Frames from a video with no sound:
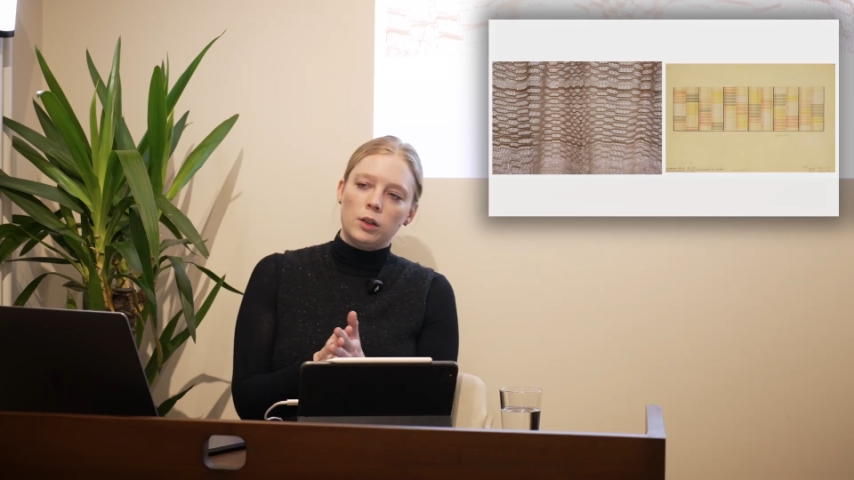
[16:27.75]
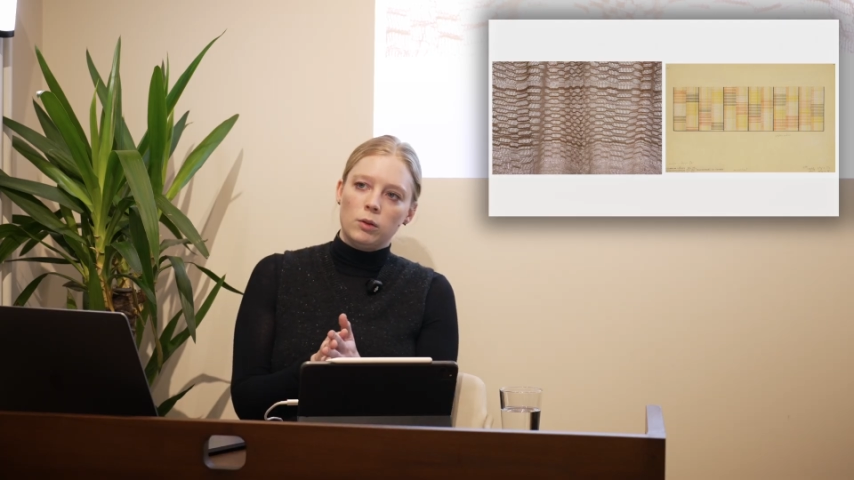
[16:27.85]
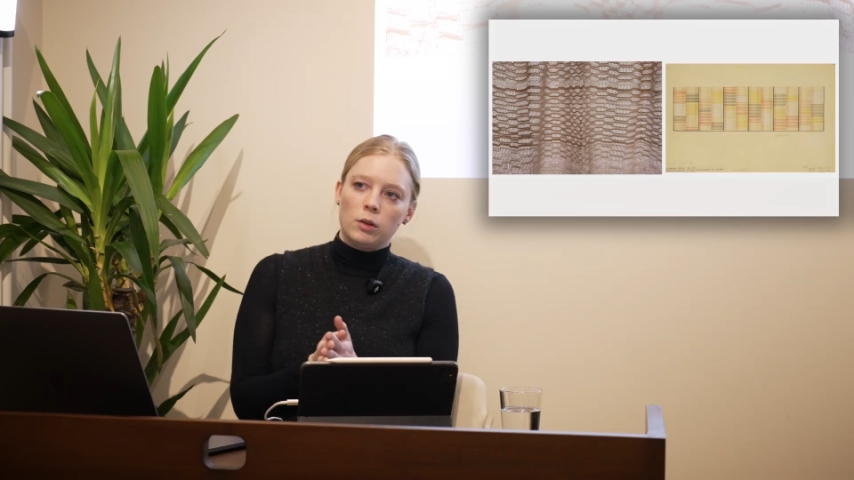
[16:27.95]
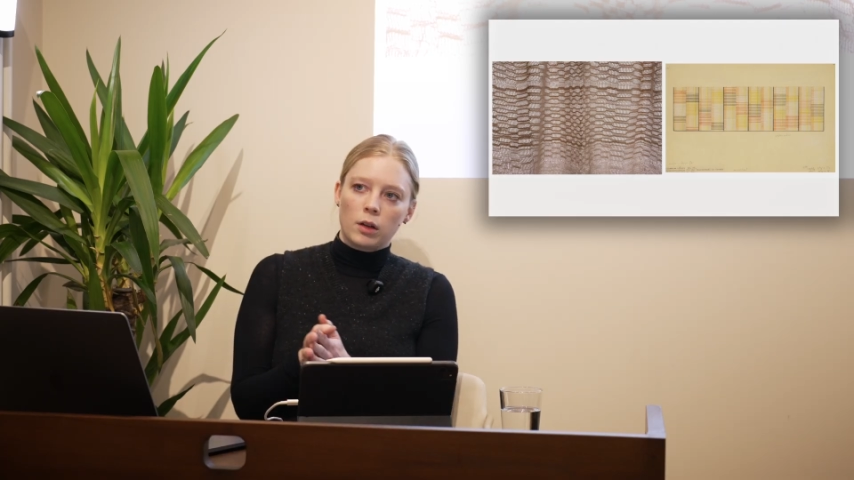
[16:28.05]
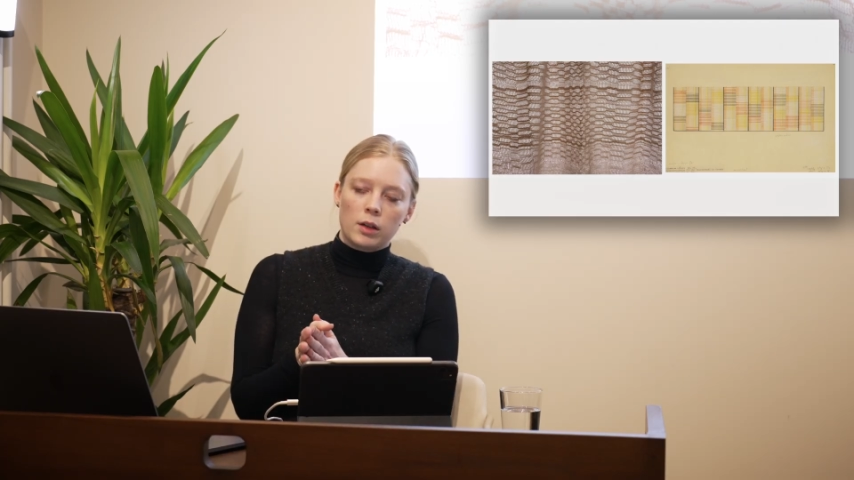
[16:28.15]

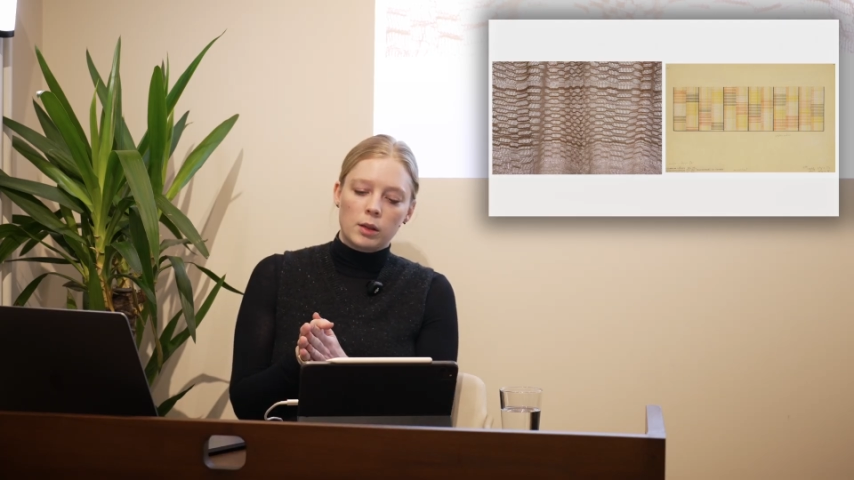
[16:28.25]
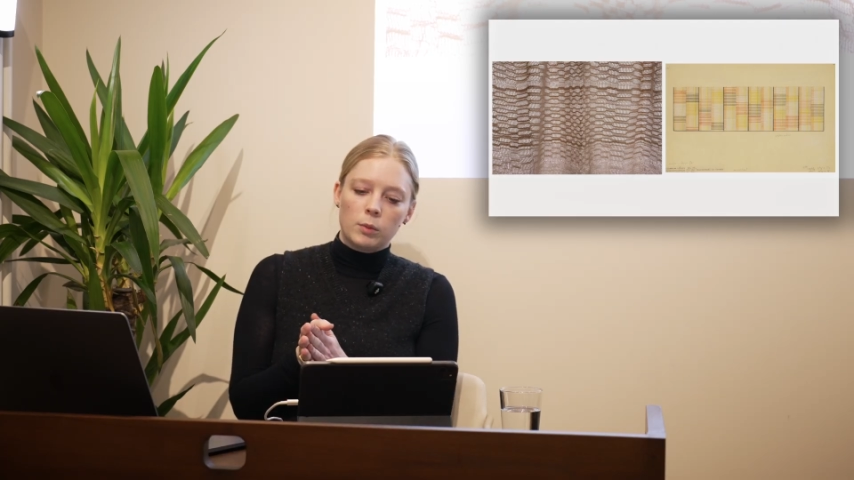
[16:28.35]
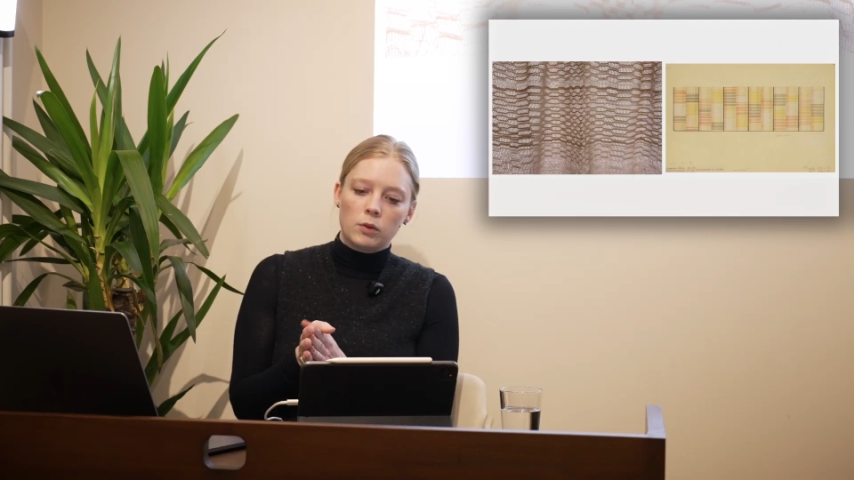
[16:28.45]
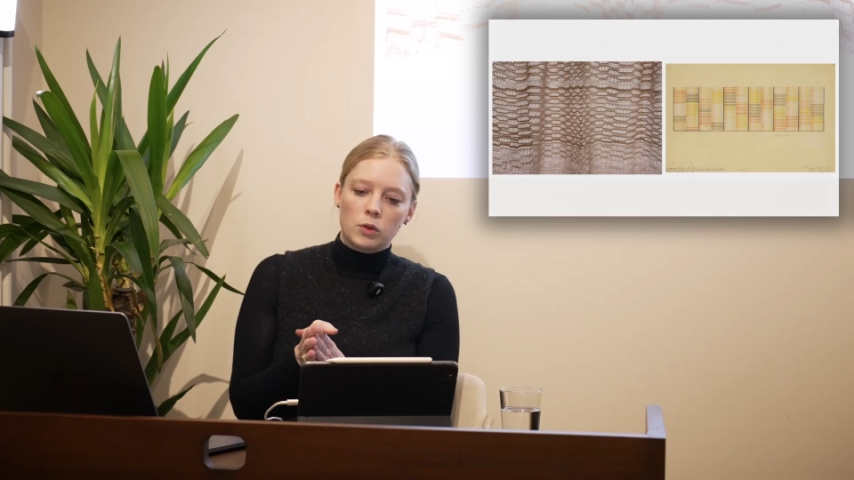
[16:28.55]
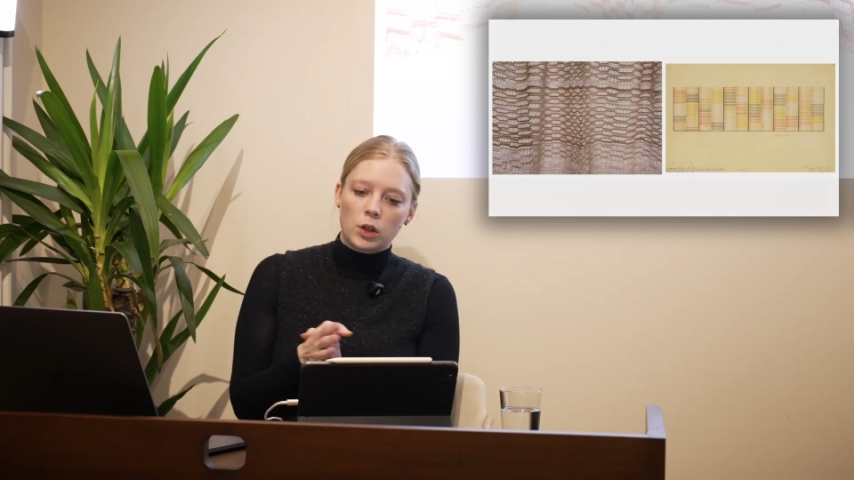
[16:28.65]
to the
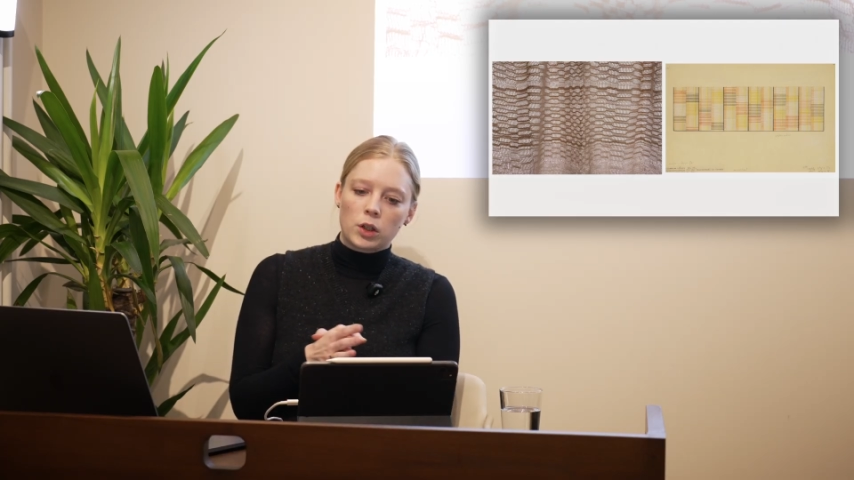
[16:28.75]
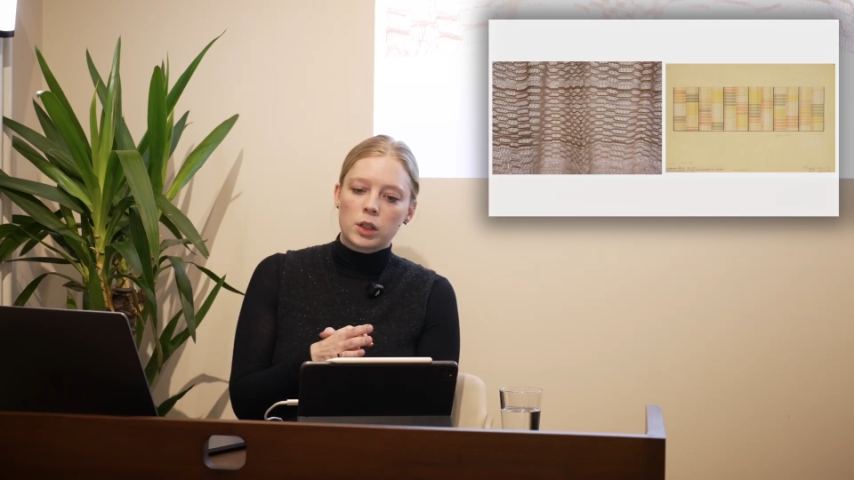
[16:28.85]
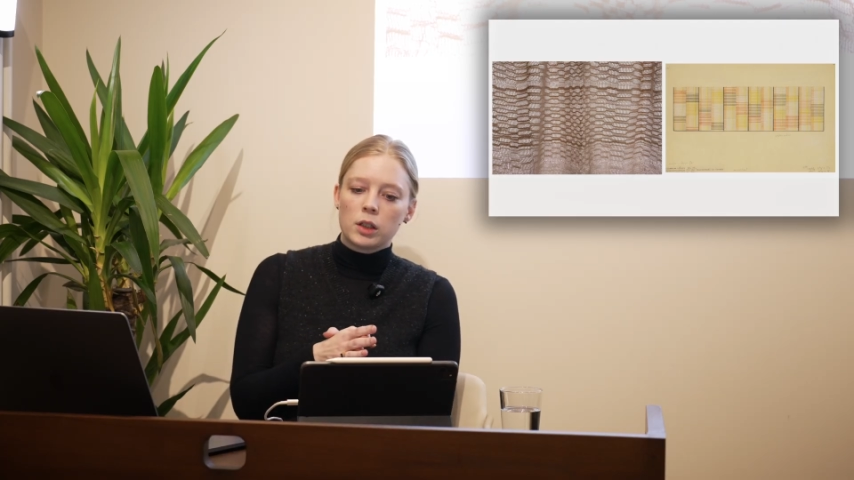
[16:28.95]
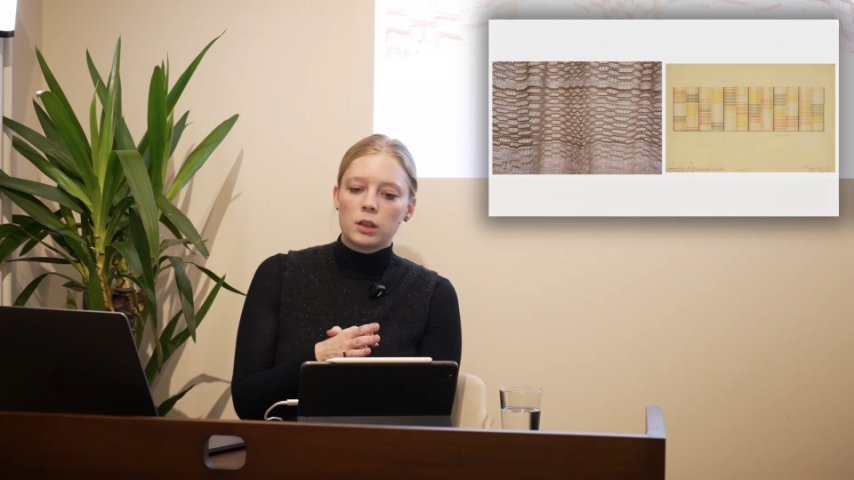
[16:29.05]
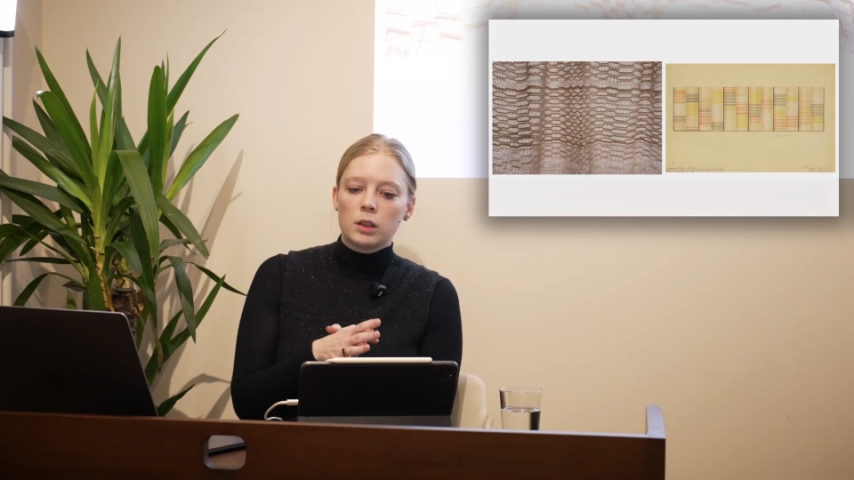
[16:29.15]
concept of
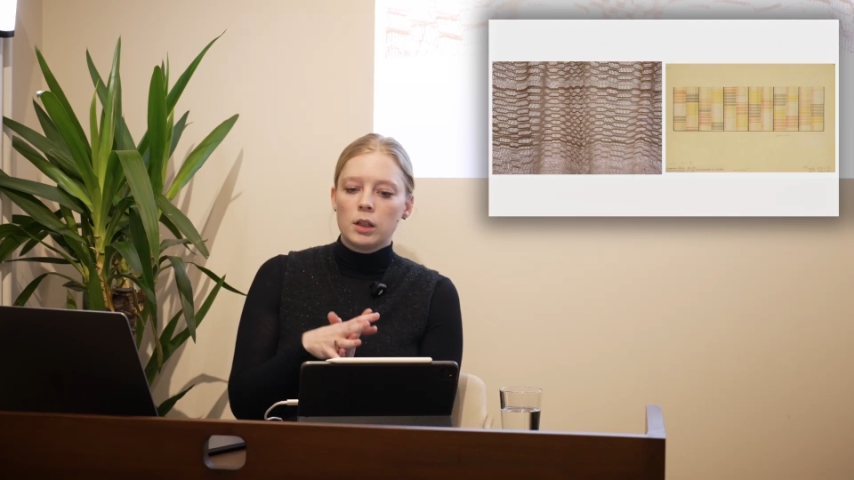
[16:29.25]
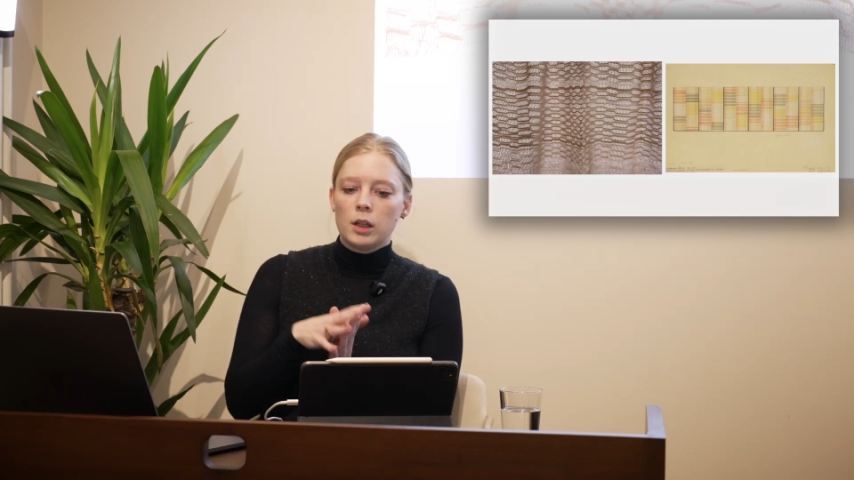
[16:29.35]
structure,